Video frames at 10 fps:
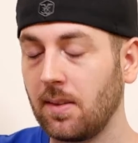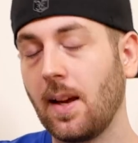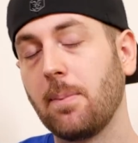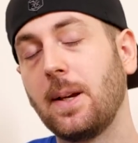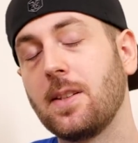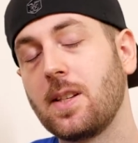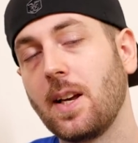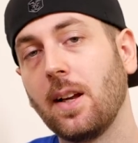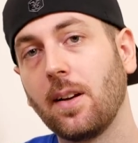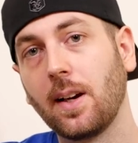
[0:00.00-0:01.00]
That being
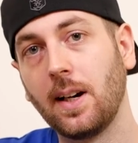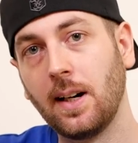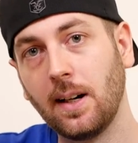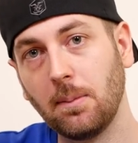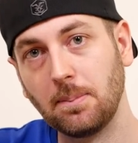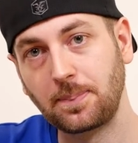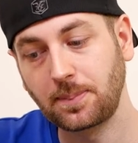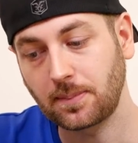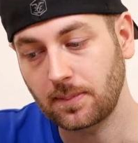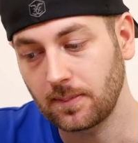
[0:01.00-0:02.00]
said, um,
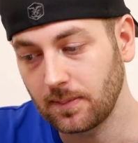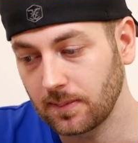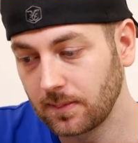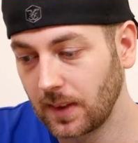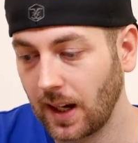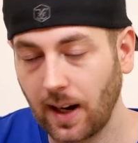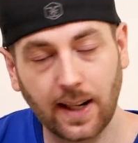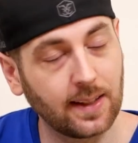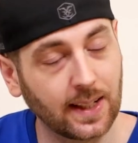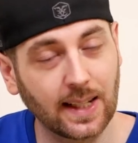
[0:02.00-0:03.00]
yeah,
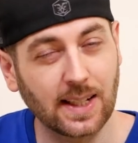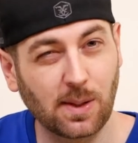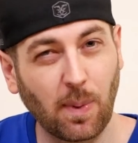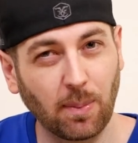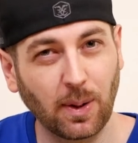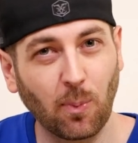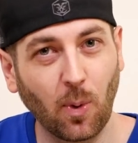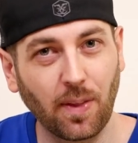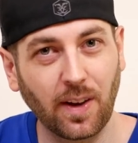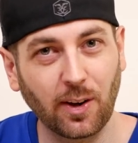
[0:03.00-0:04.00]
I think that's probably
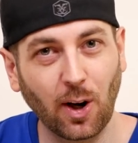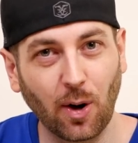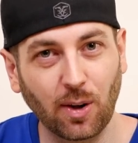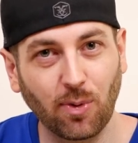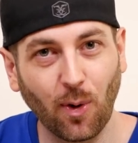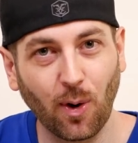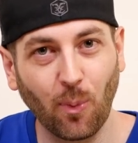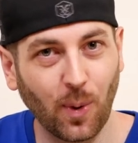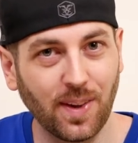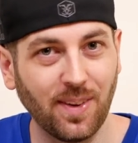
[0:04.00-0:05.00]
what they're going for
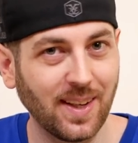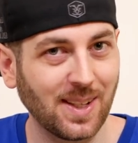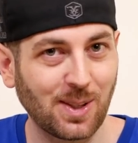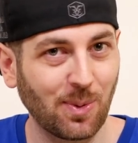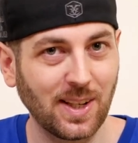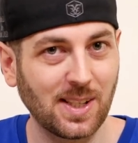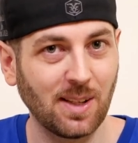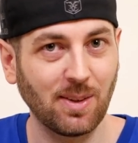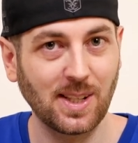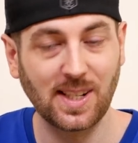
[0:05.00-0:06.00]
with the
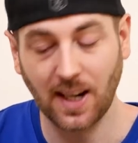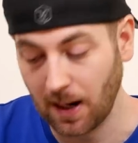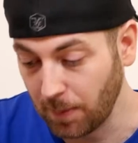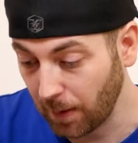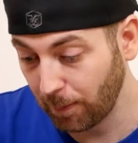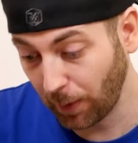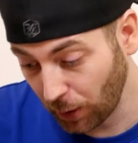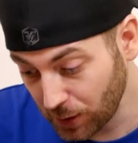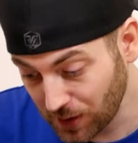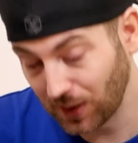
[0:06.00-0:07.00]
2070 Ti. But
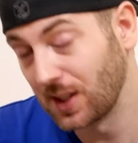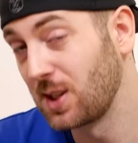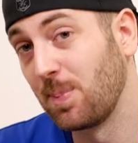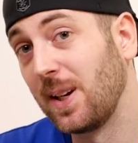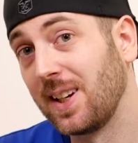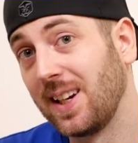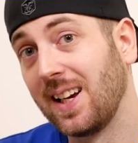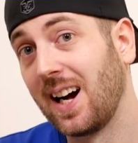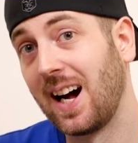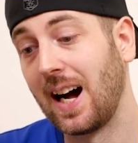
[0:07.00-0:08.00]
personally
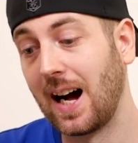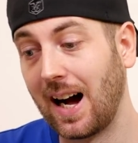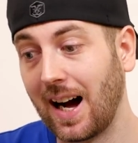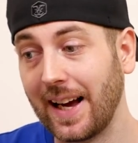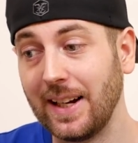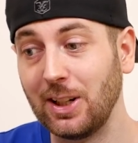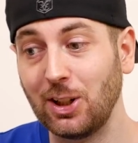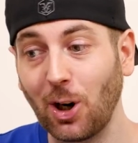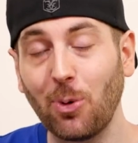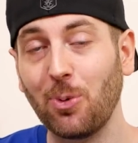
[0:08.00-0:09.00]
speaking, I
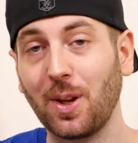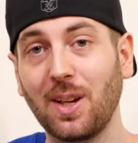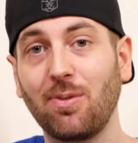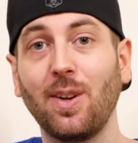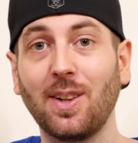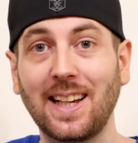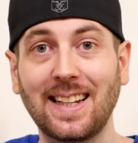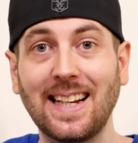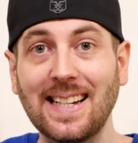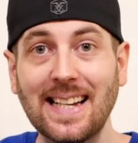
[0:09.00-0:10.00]
don't really feel like
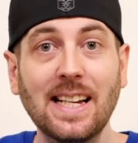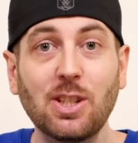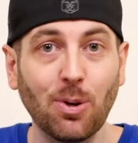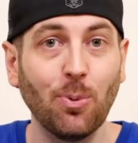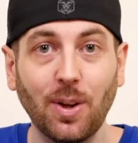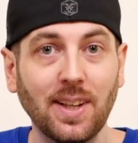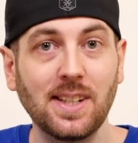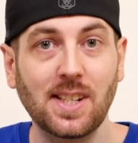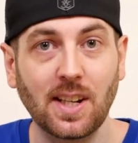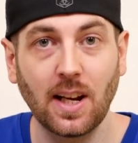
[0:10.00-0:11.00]
they need to
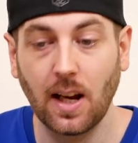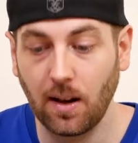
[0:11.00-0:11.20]
release it.